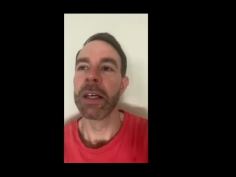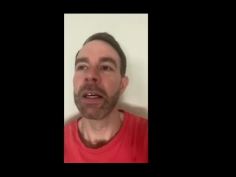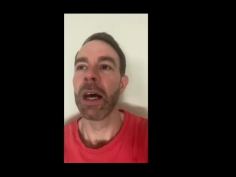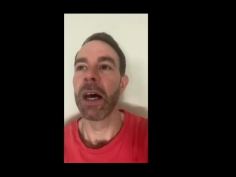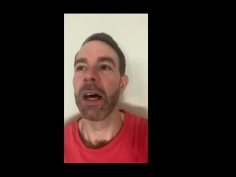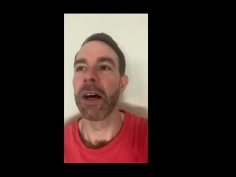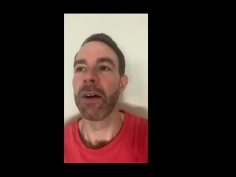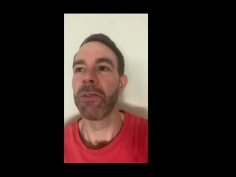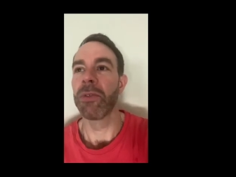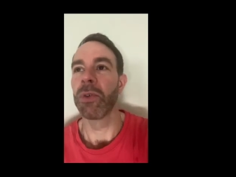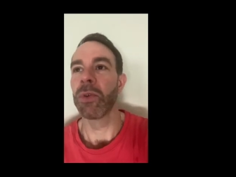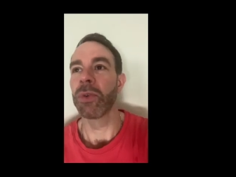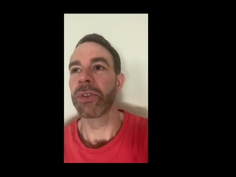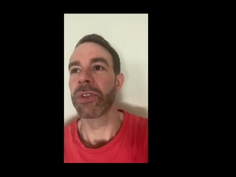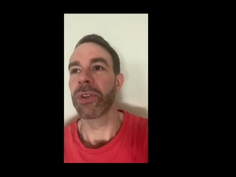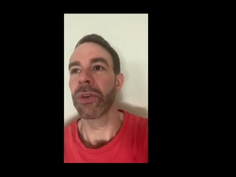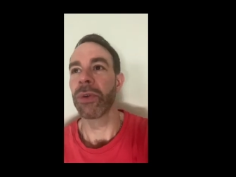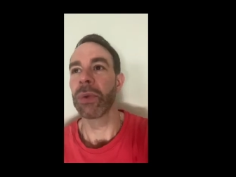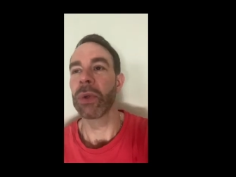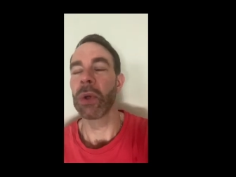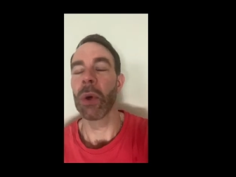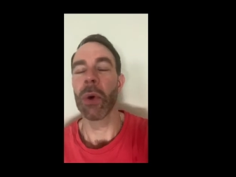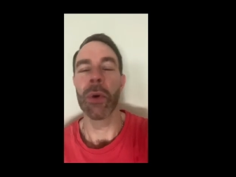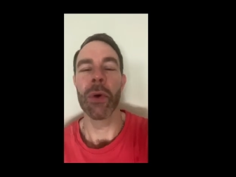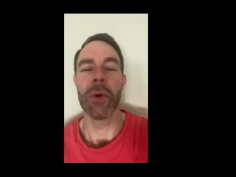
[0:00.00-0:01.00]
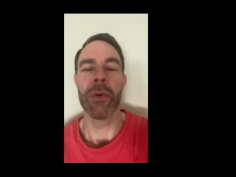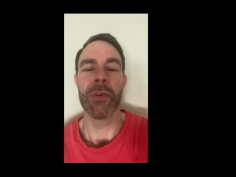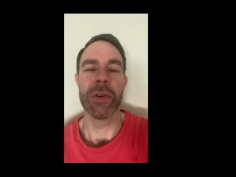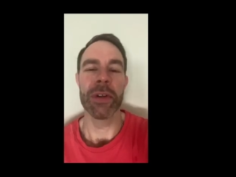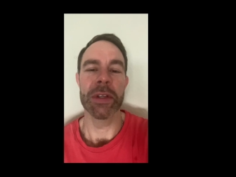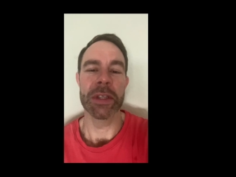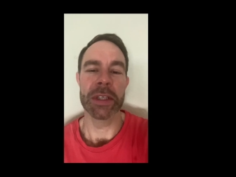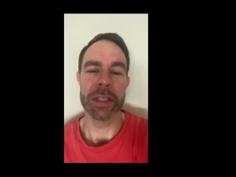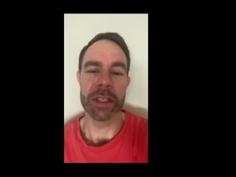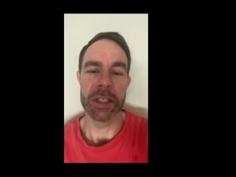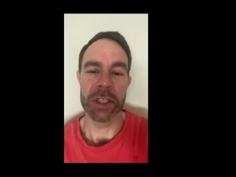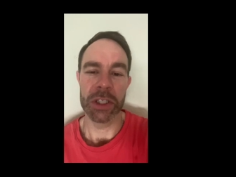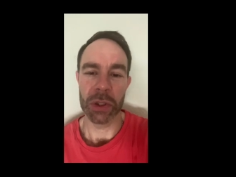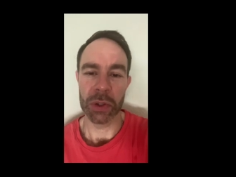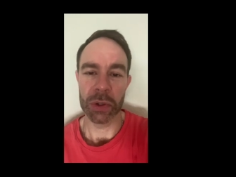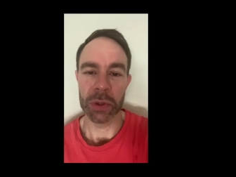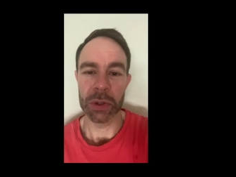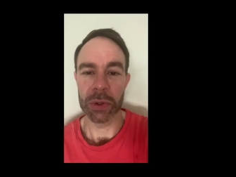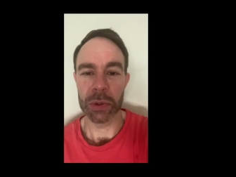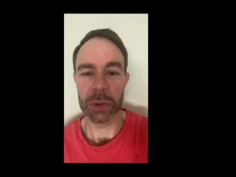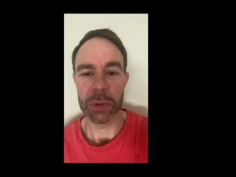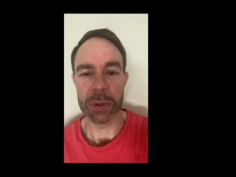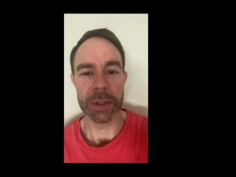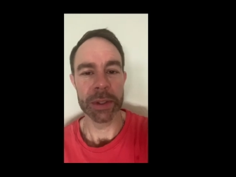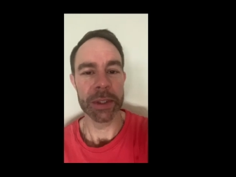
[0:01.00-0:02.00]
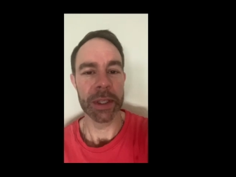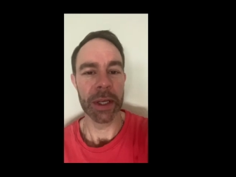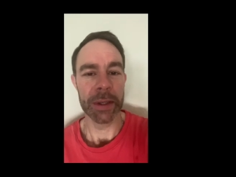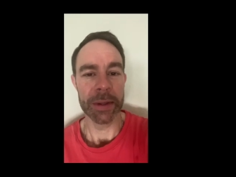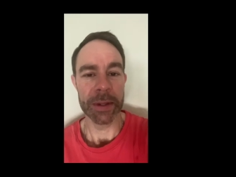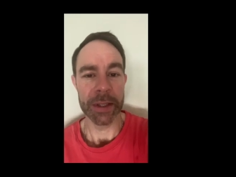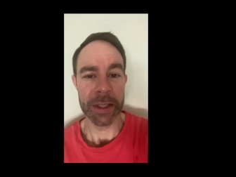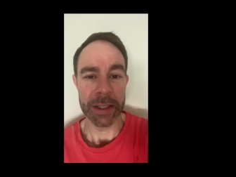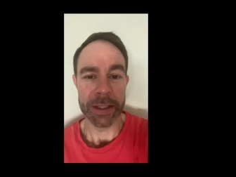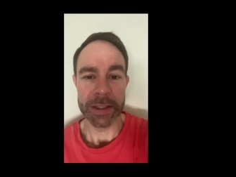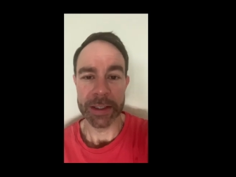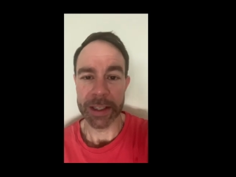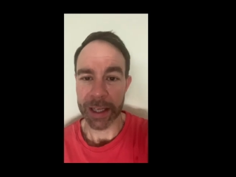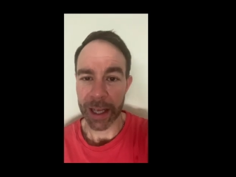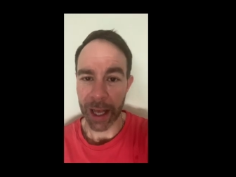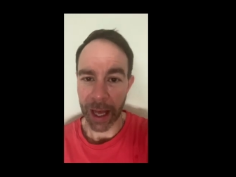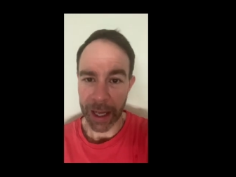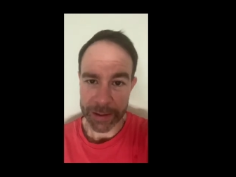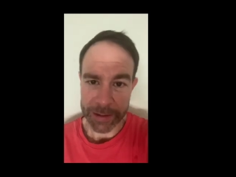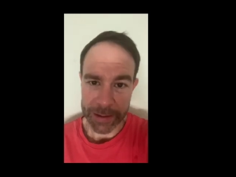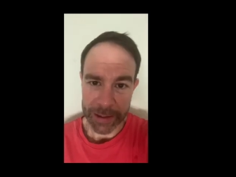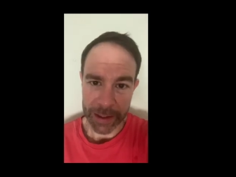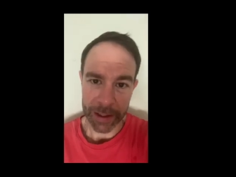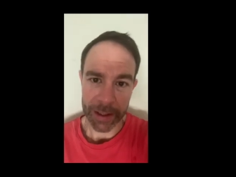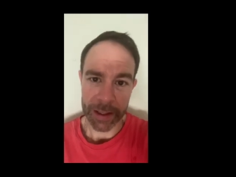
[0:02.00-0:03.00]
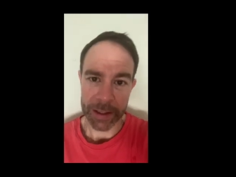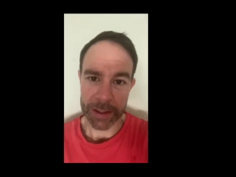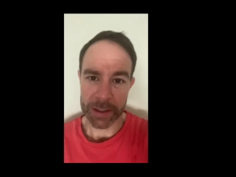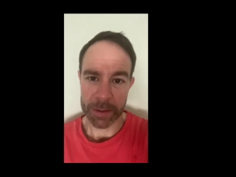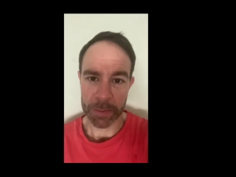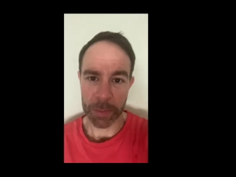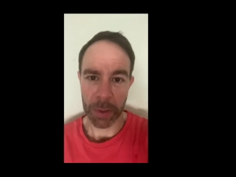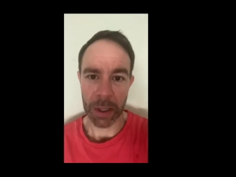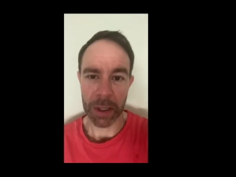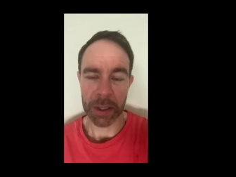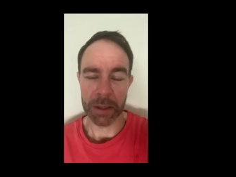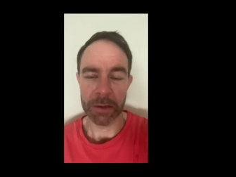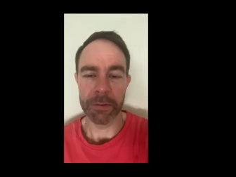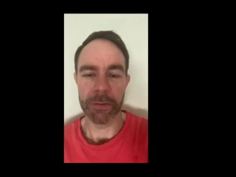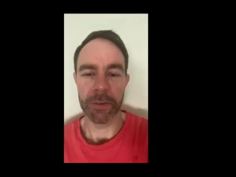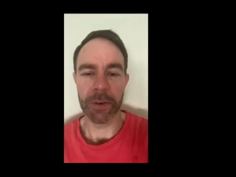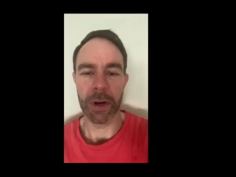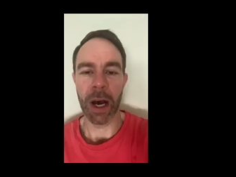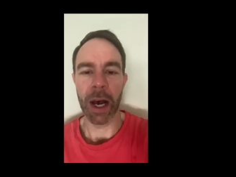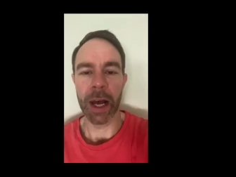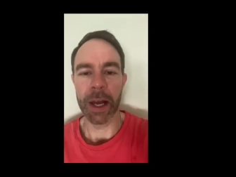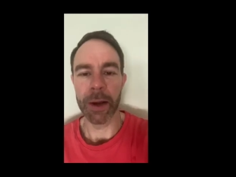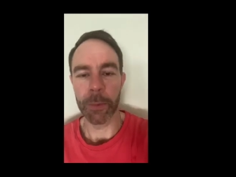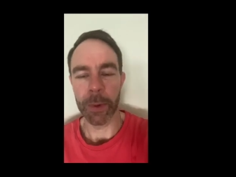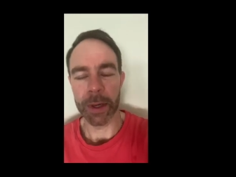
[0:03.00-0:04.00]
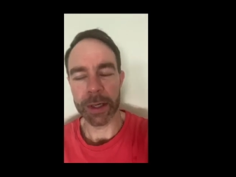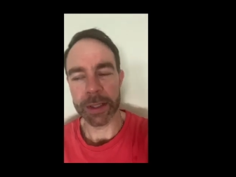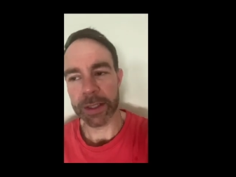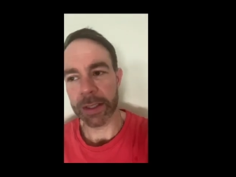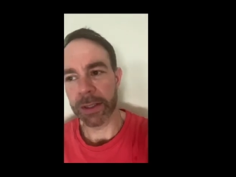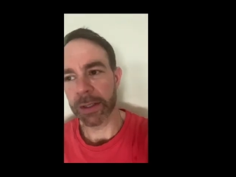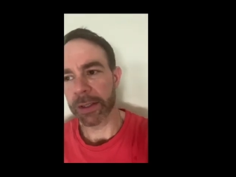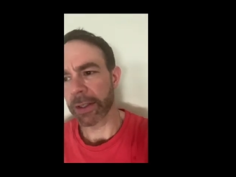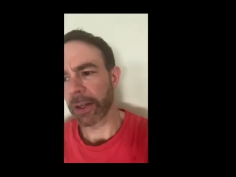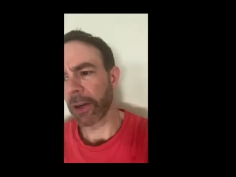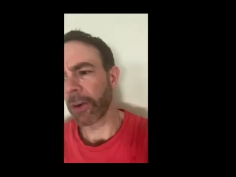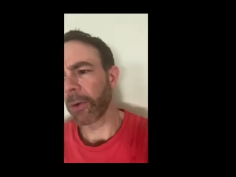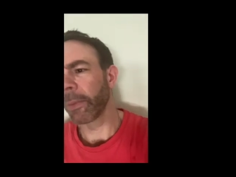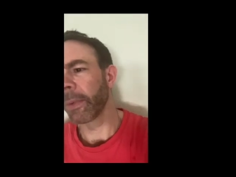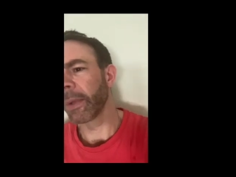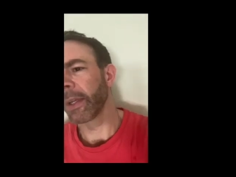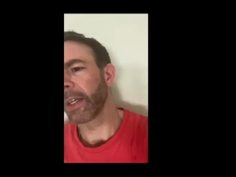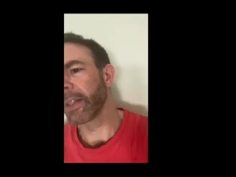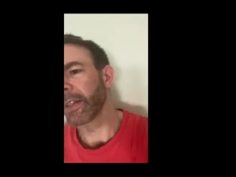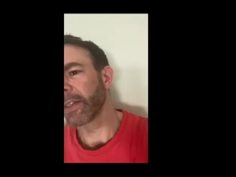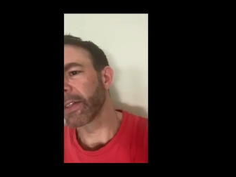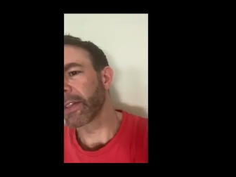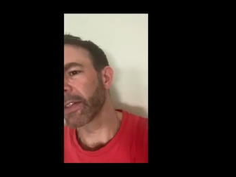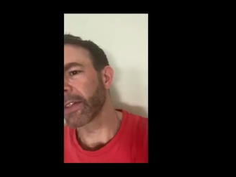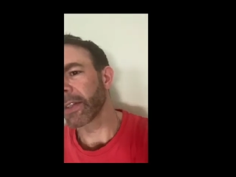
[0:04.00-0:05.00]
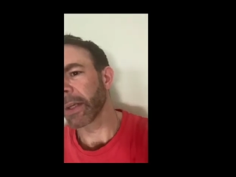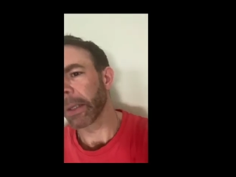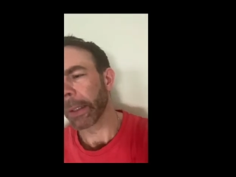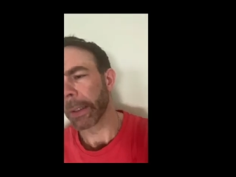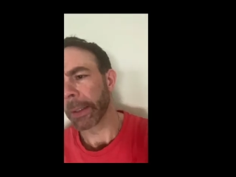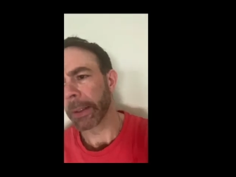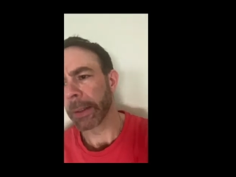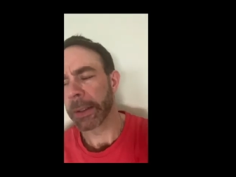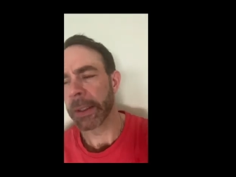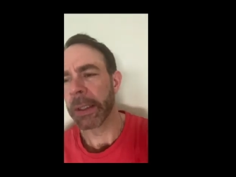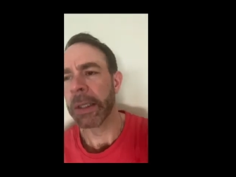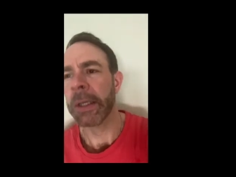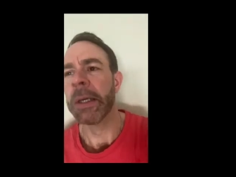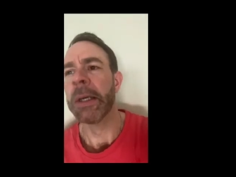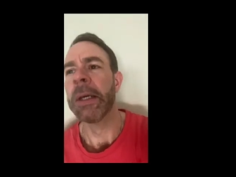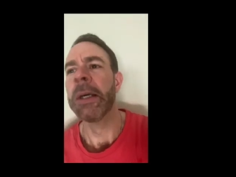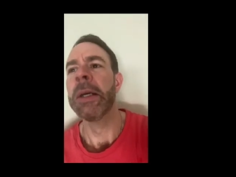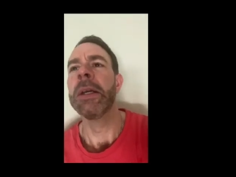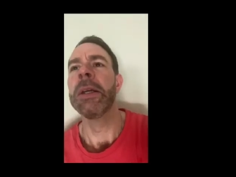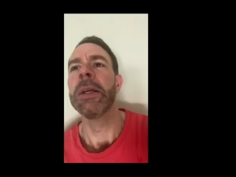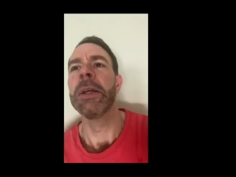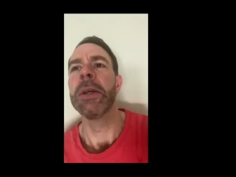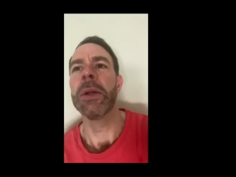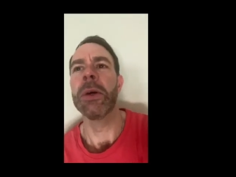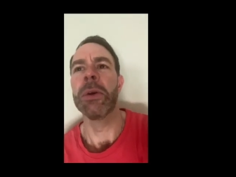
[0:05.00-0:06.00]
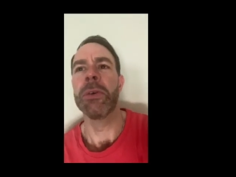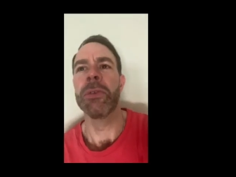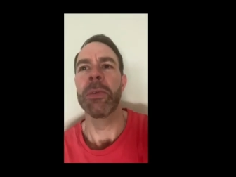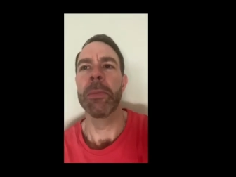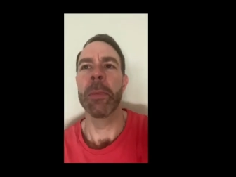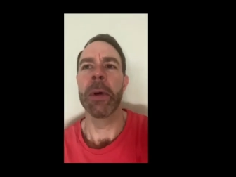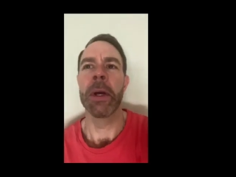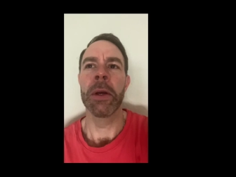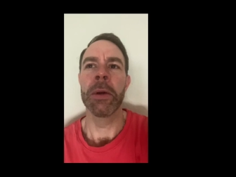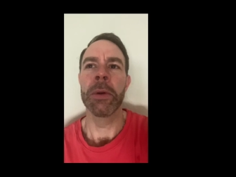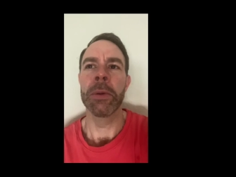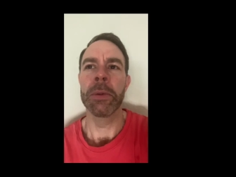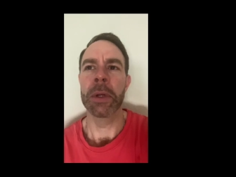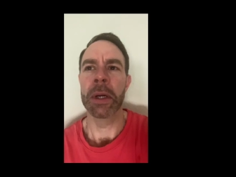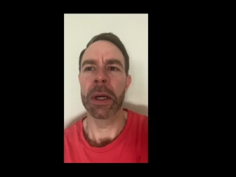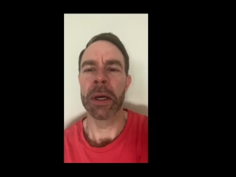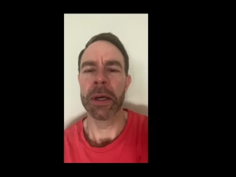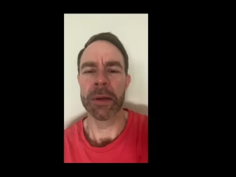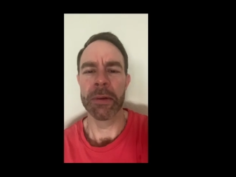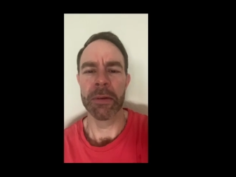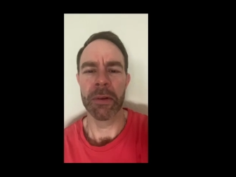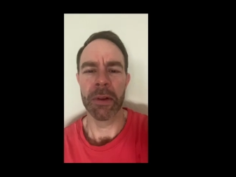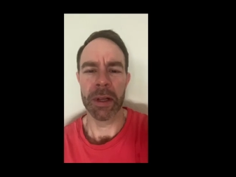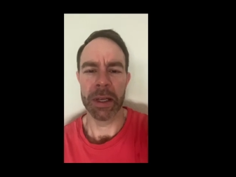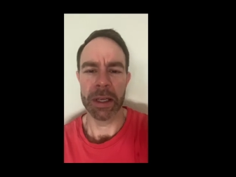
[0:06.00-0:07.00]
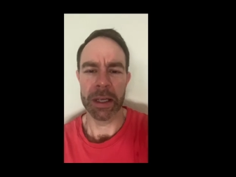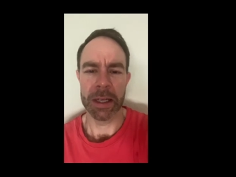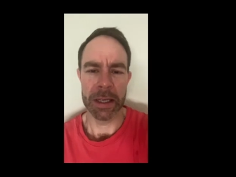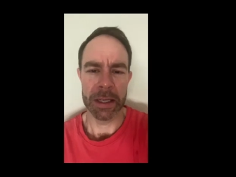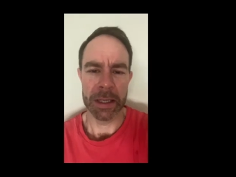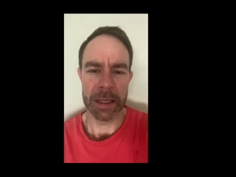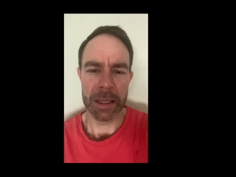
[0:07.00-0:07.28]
I've also got off into the jungle and done the dieta as part of ayahuasca ceremonies and, you know, for my own kind of like